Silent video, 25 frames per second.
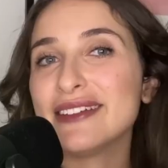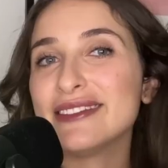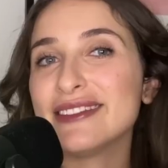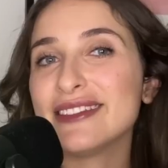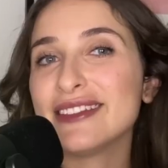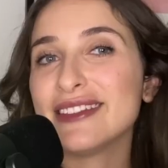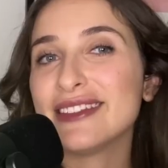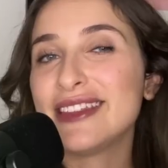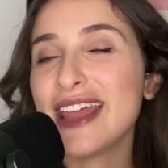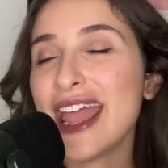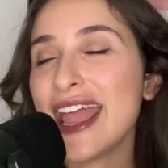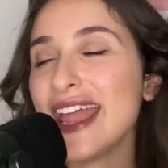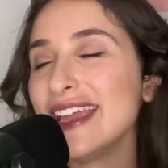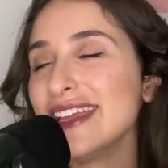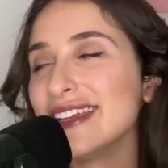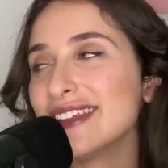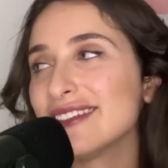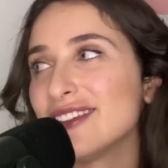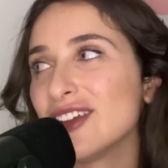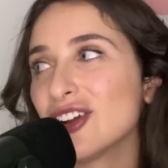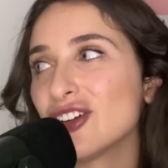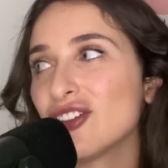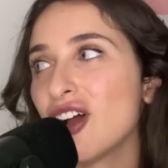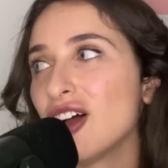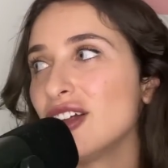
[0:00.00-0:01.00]

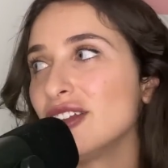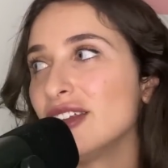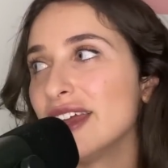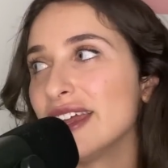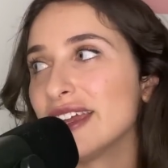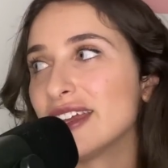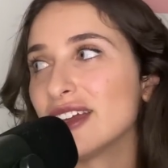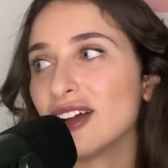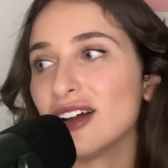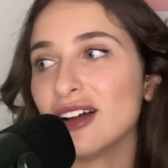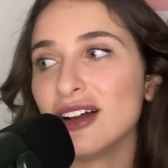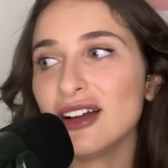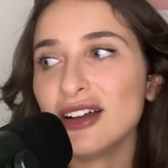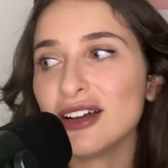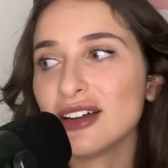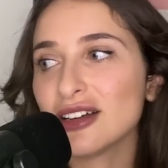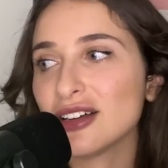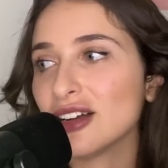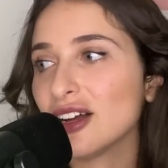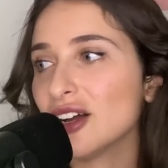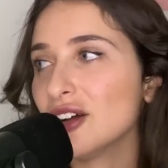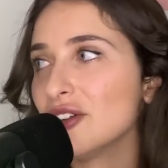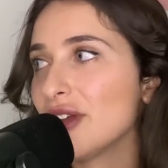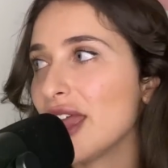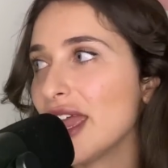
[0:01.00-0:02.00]
They're all like, oh,
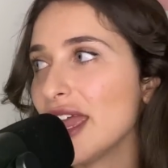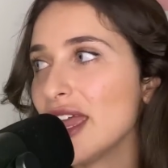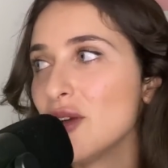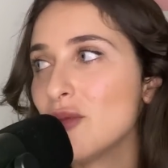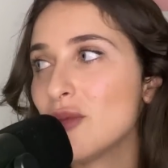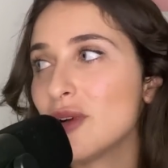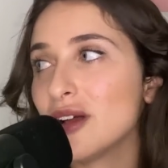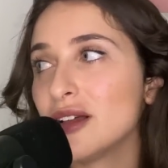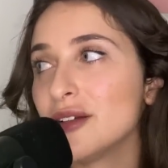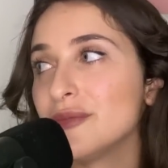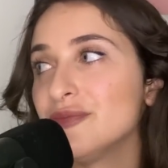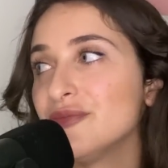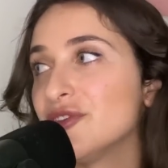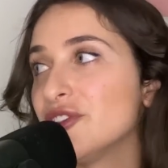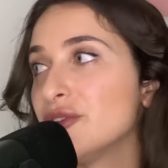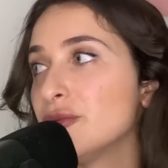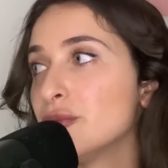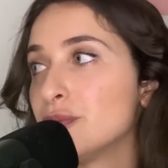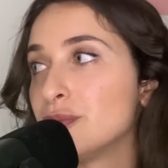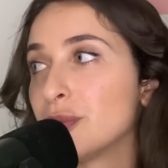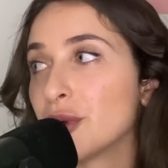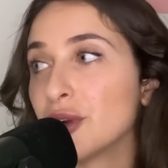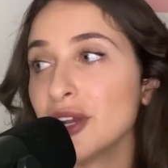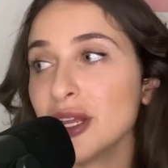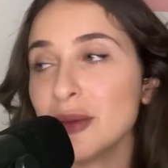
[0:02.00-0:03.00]
okay, well,
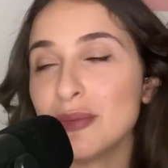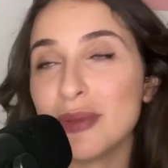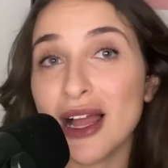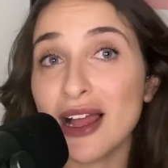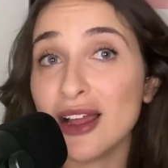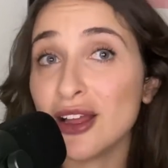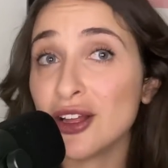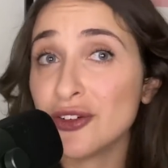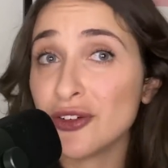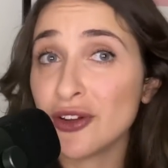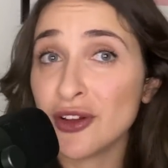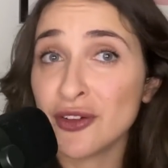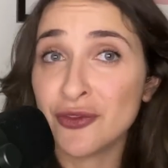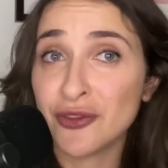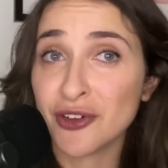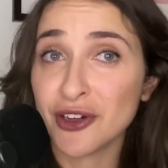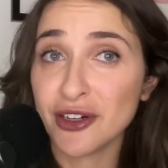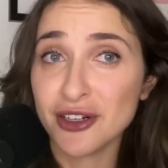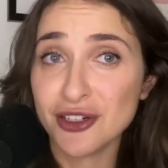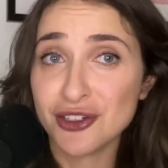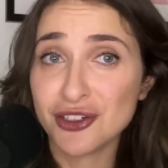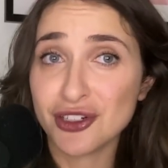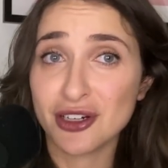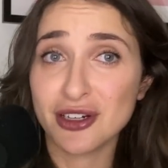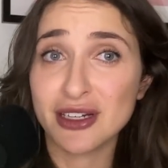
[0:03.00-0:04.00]
burning pile of
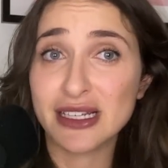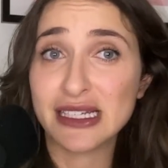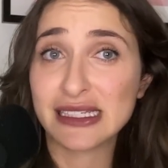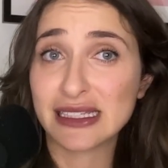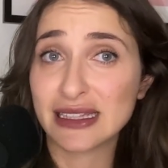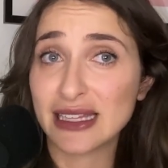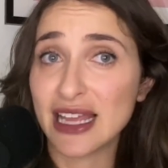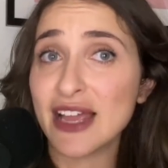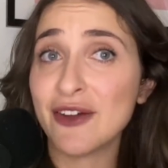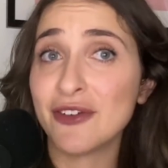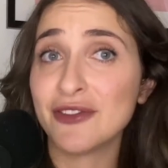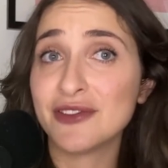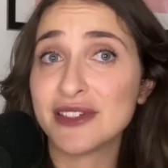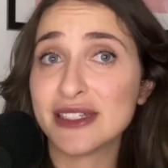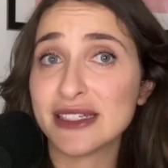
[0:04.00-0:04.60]
furniture is left